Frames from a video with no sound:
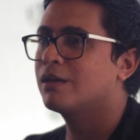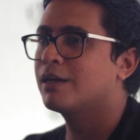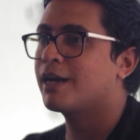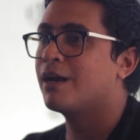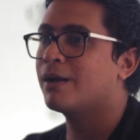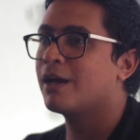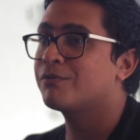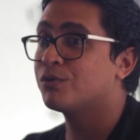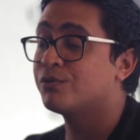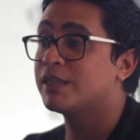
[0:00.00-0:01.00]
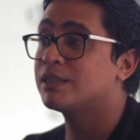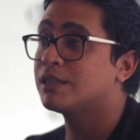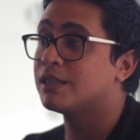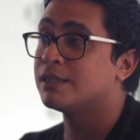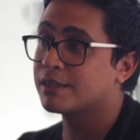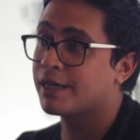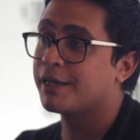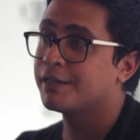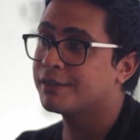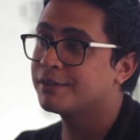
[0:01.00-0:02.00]
like I'll have to face it
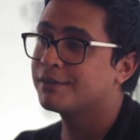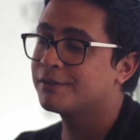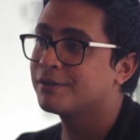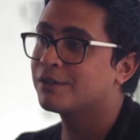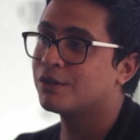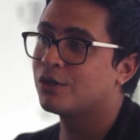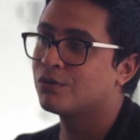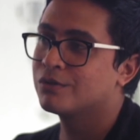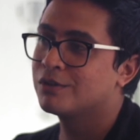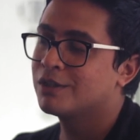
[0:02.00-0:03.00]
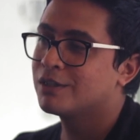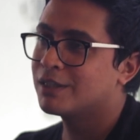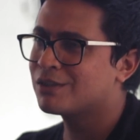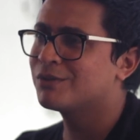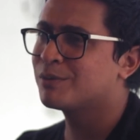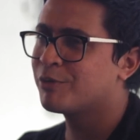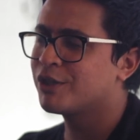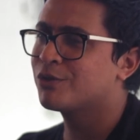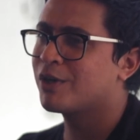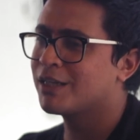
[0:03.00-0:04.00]
inside, you know. That's where
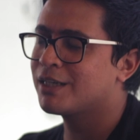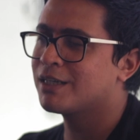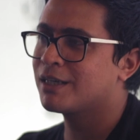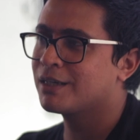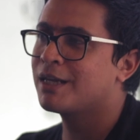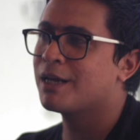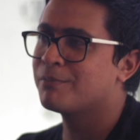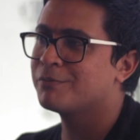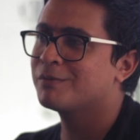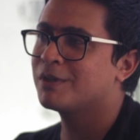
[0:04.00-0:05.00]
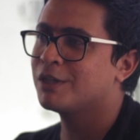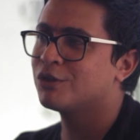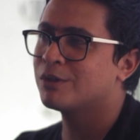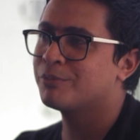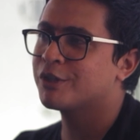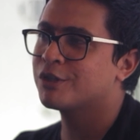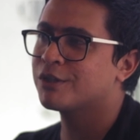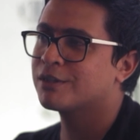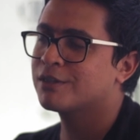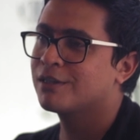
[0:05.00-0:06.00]
spirituality came into the
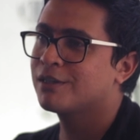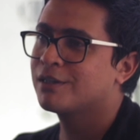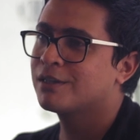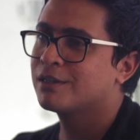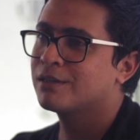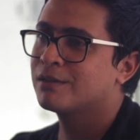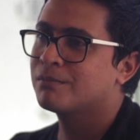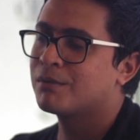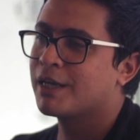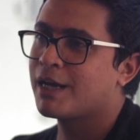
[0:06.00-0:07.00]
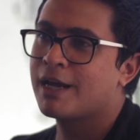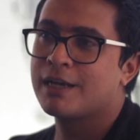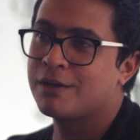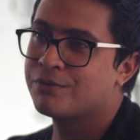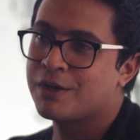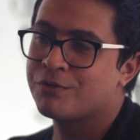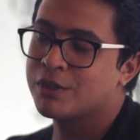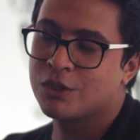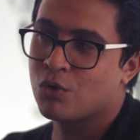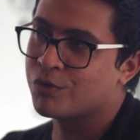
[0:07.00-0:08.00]
picture. Like I left
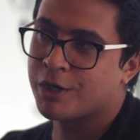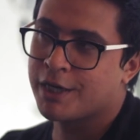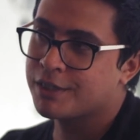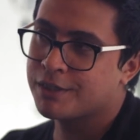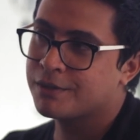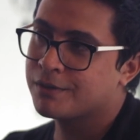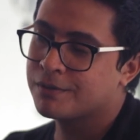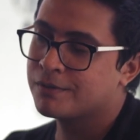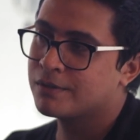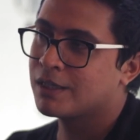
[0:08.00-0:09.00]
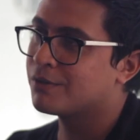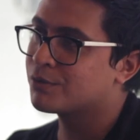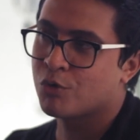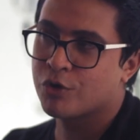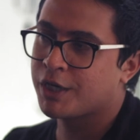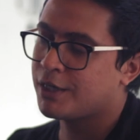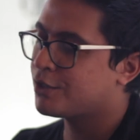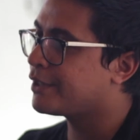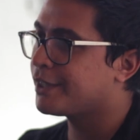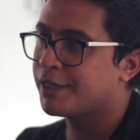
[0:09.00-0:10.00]
everything overnight, left smoking,
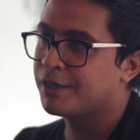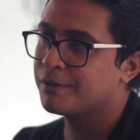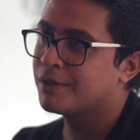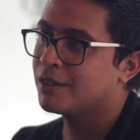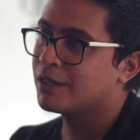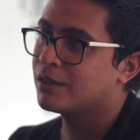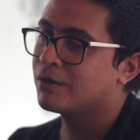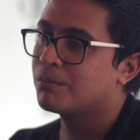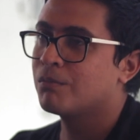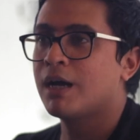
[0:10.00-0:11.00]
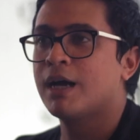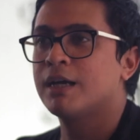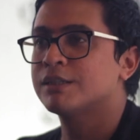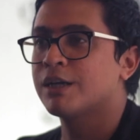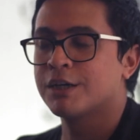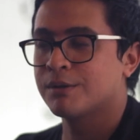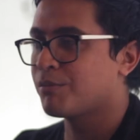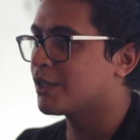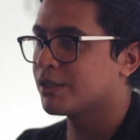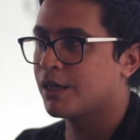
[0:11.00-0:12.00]
drinking. I started
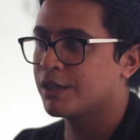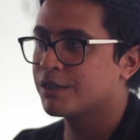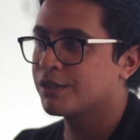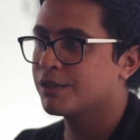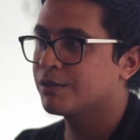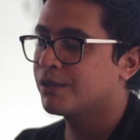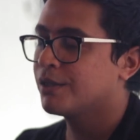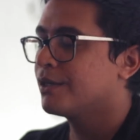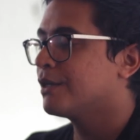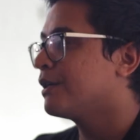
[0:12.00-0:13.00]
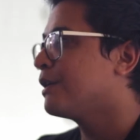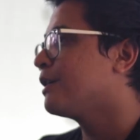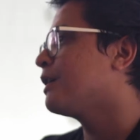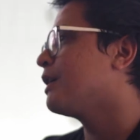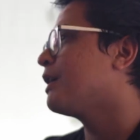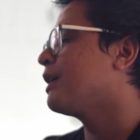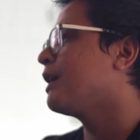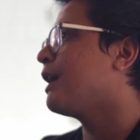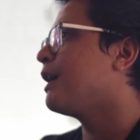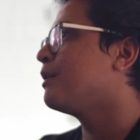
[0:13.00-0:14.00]
martial arts,
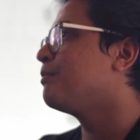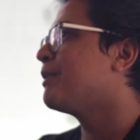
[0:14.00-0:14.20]
and